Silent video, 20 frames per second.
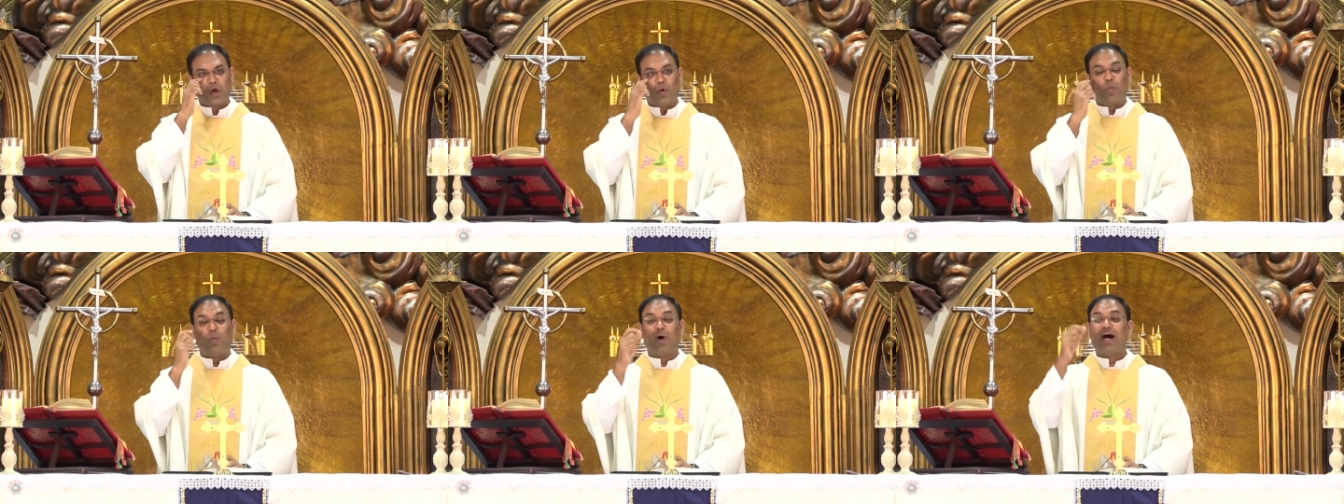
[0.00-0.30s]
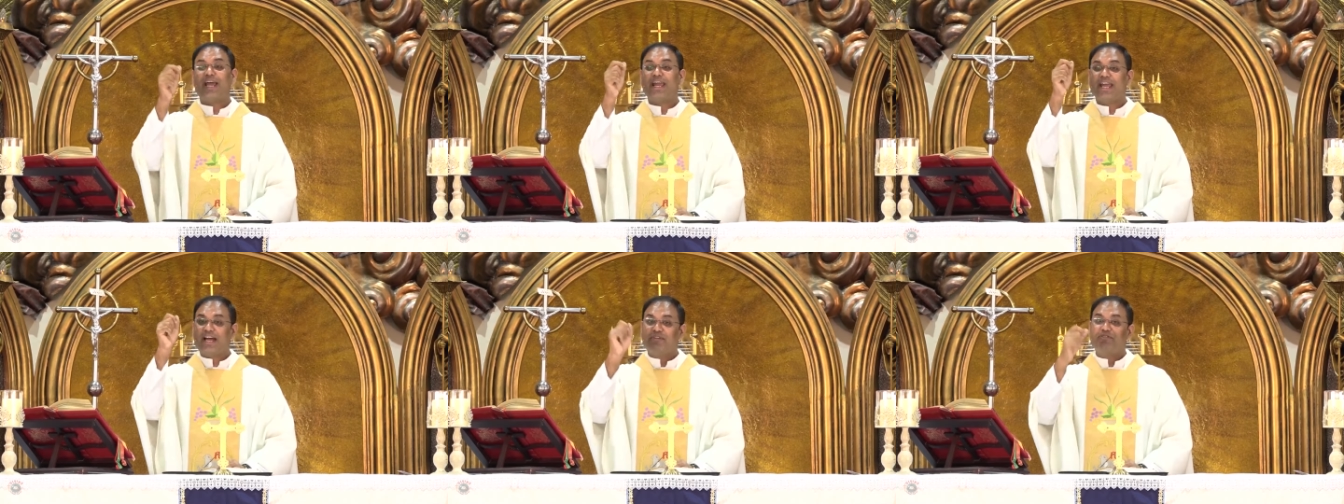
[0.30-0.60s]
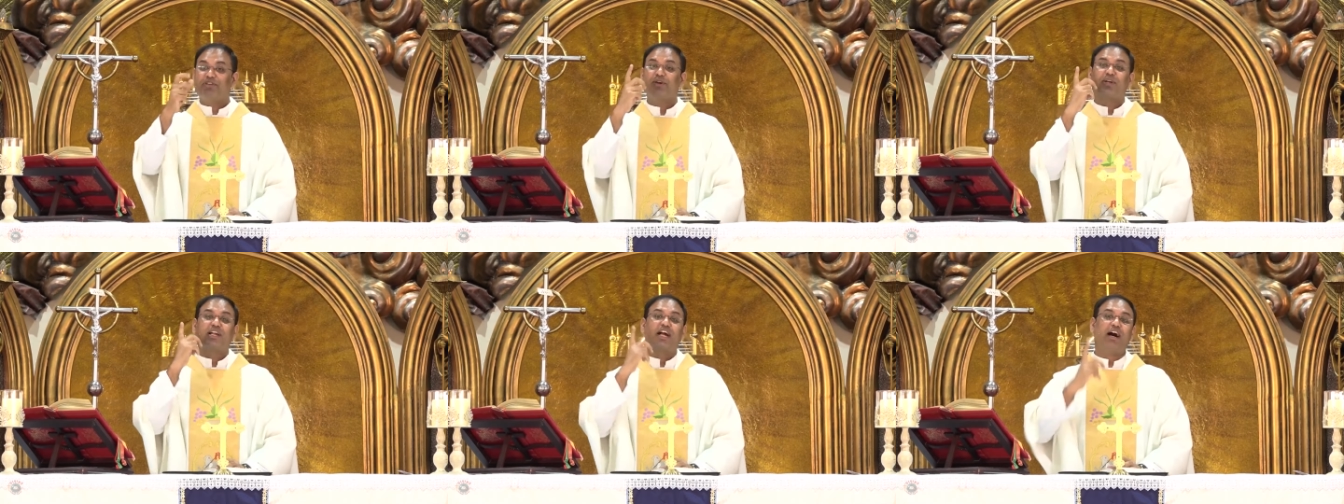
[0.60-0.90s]
why
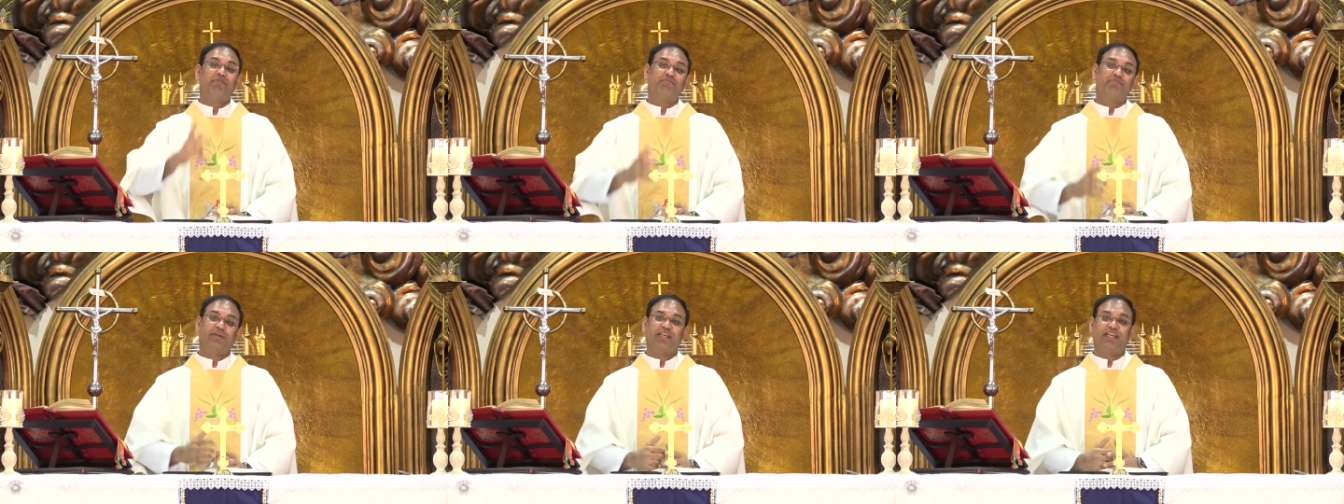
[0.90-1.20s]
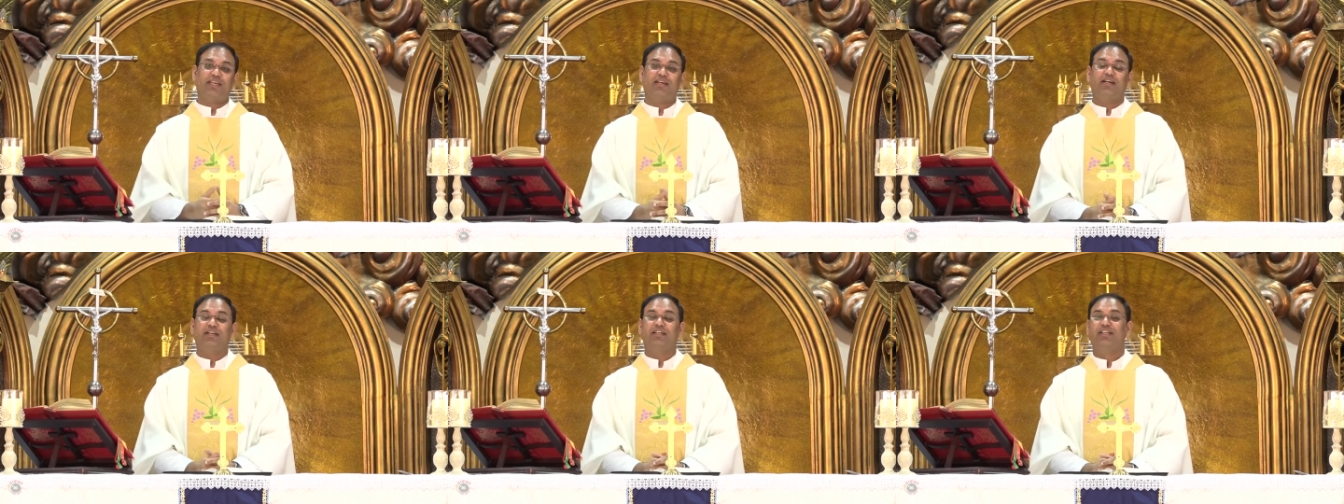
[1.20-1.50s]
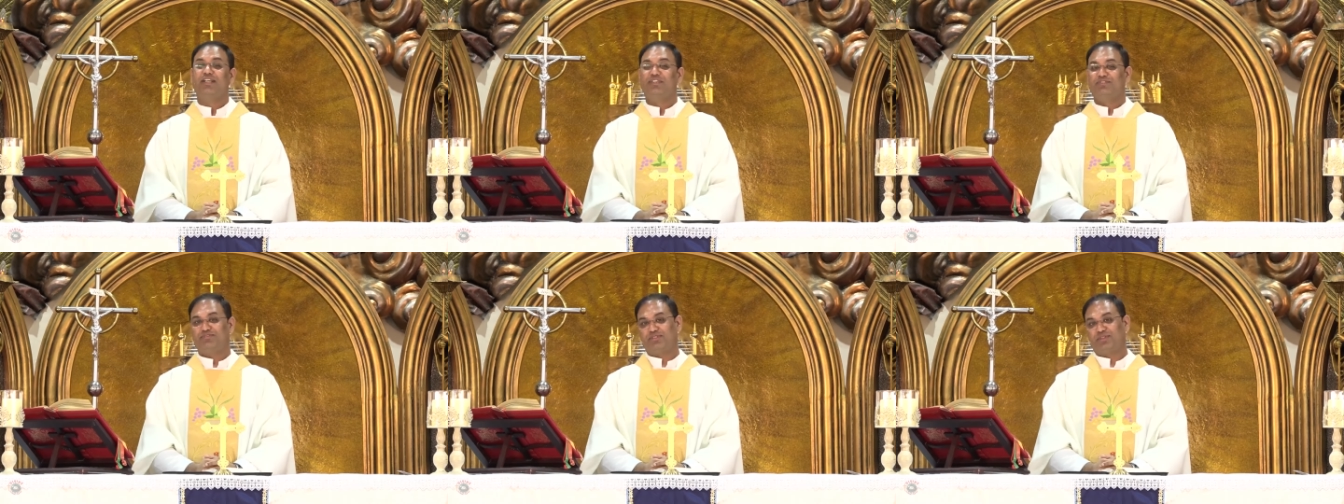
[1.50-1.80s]
have you come
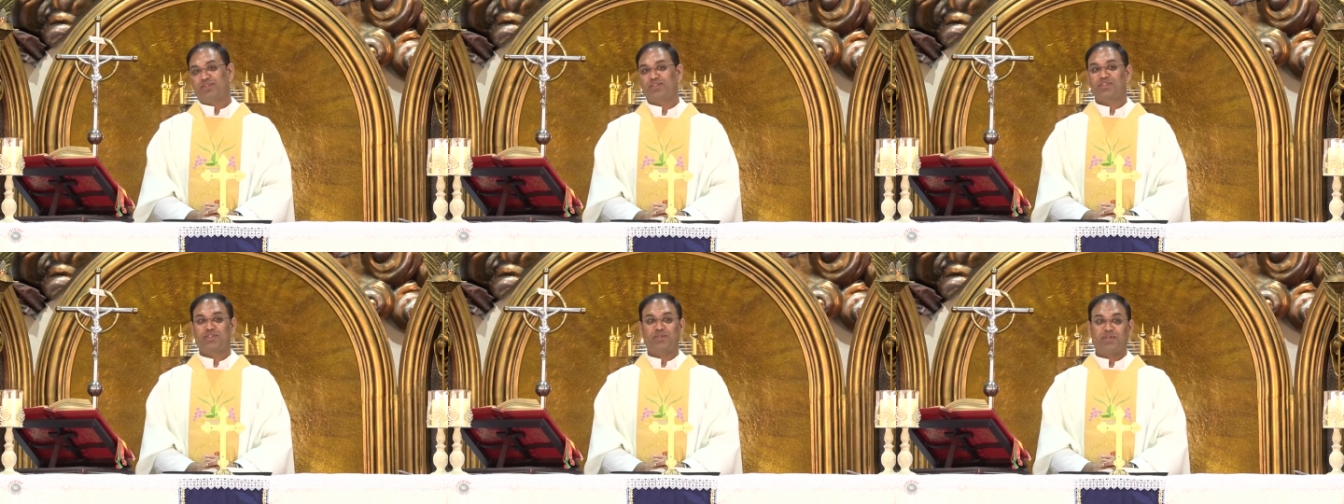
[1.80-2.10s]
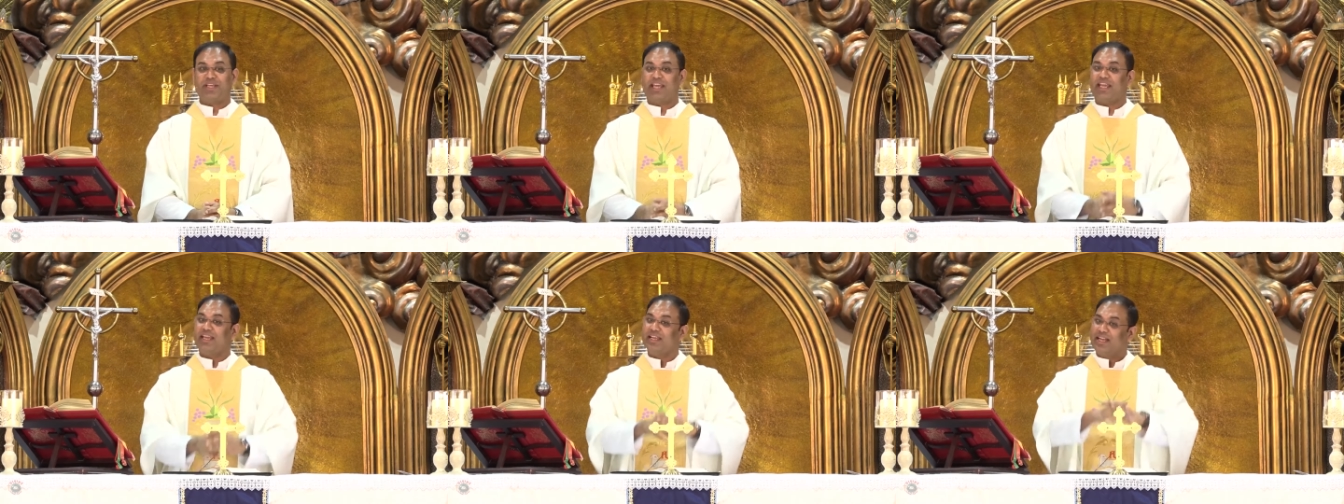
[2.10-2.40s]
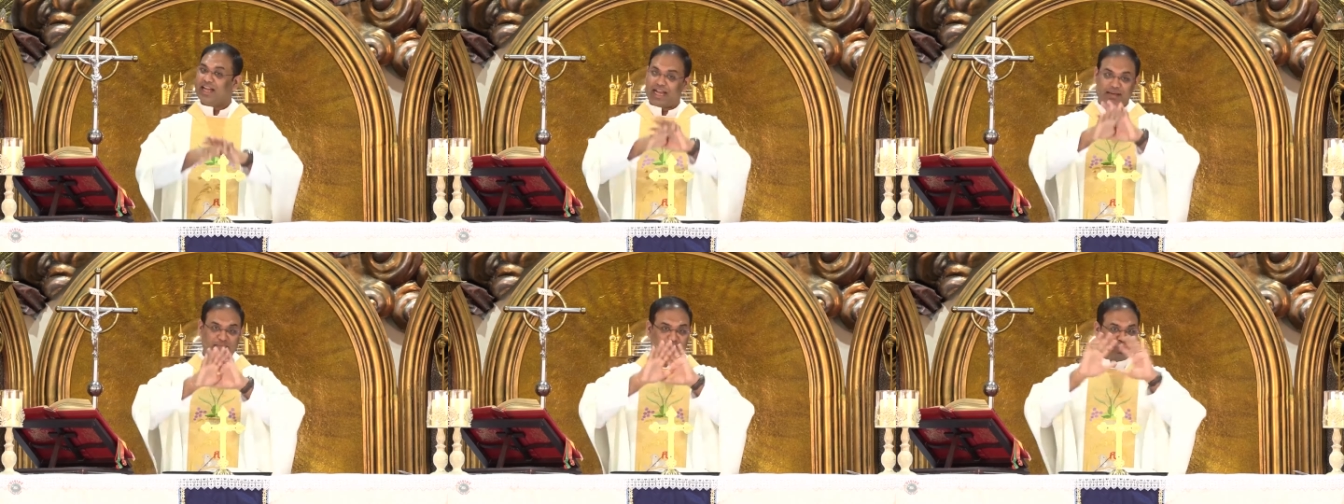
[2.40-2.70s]
here for
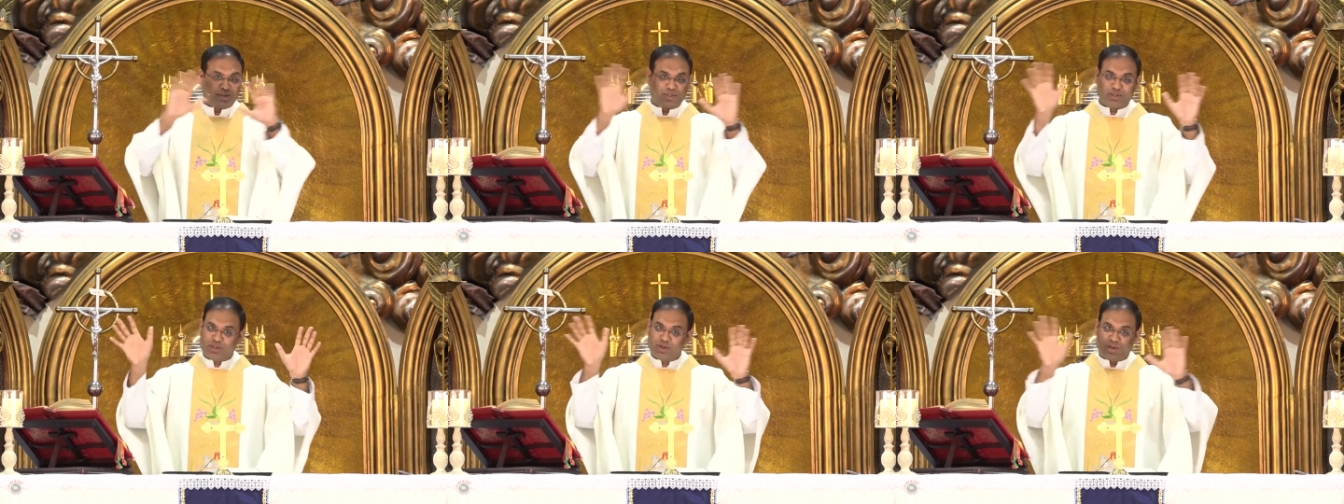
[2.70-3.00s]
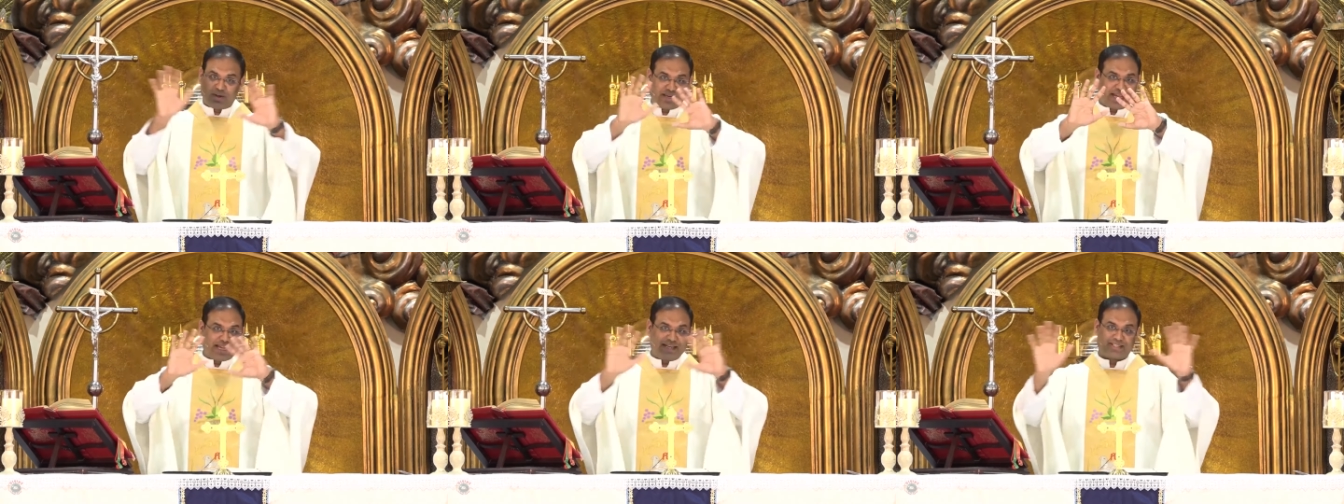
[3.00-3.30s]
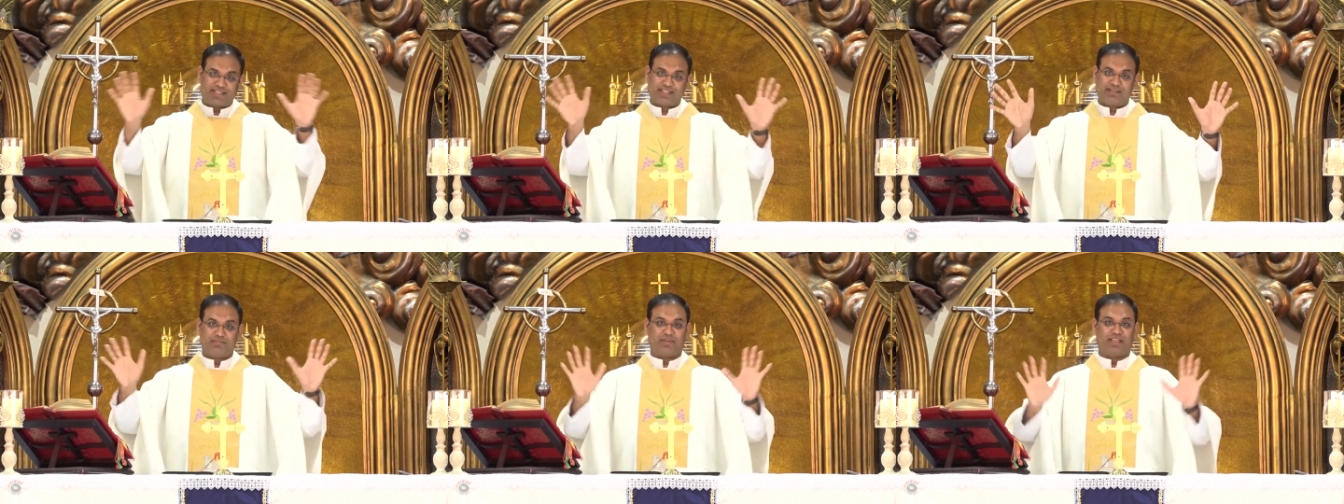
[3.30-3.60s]
today? I'm not, don't
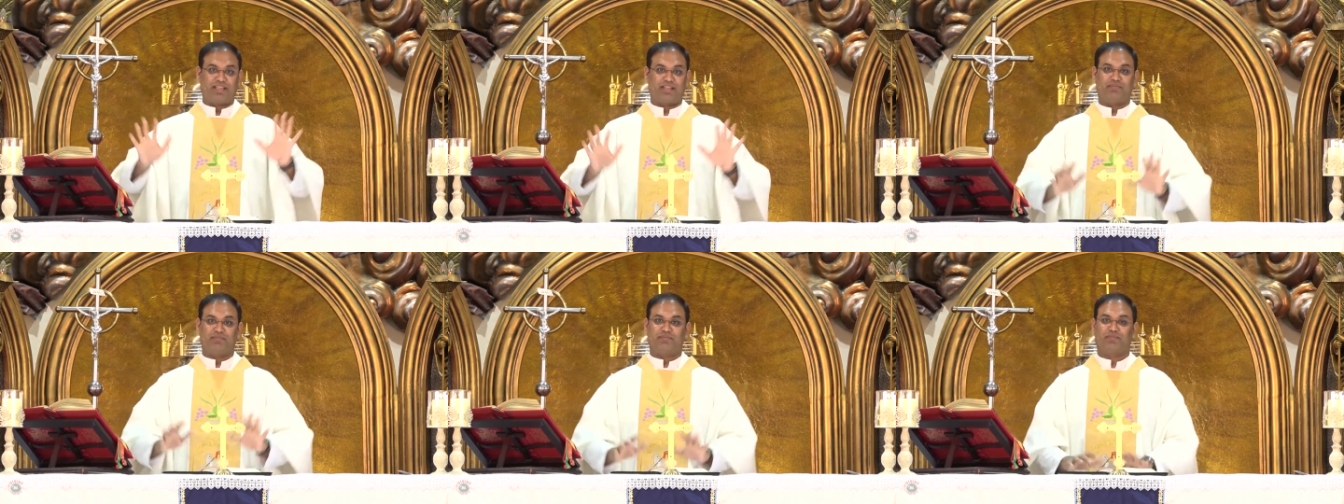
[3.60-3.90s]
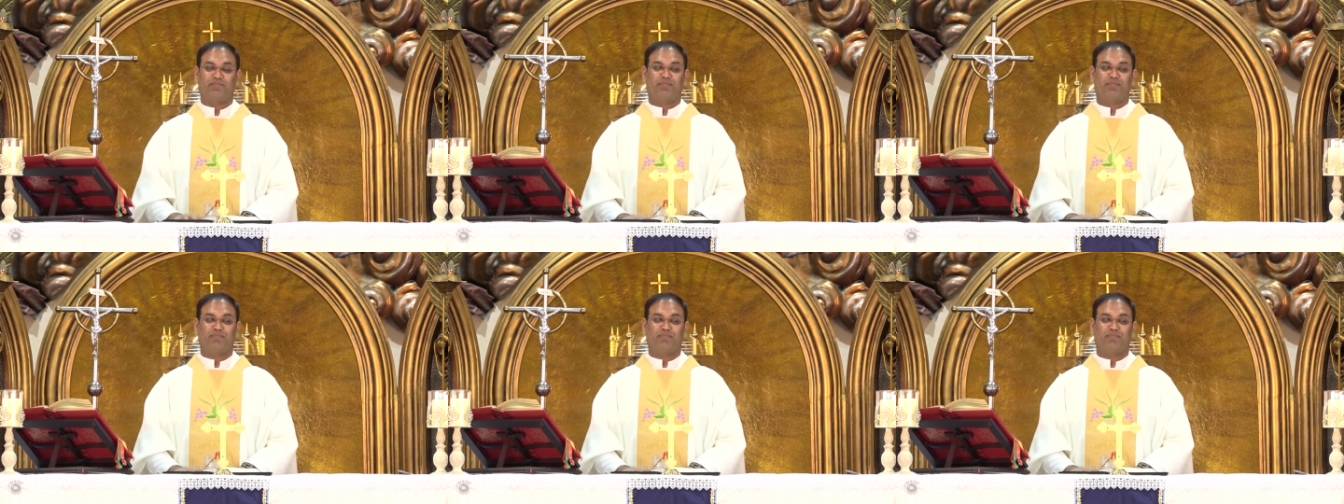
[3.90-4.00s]
answer me.